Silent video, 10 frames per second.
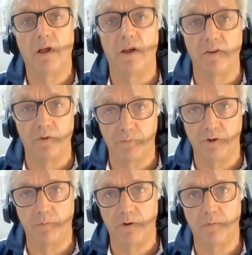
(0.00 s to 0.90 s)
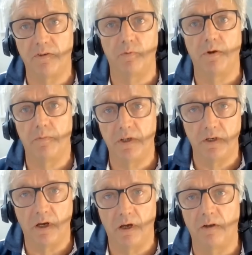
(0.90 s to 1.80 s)
And the problem is
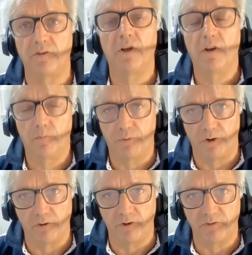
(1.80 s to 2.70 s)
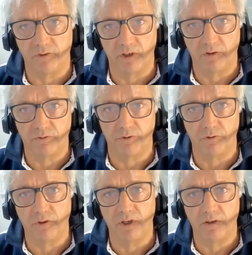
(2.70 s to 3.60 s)
women aren't progressing
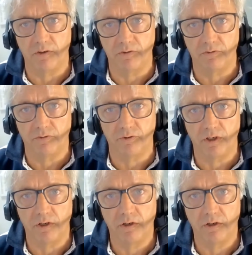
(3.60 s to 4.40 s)
through the industry.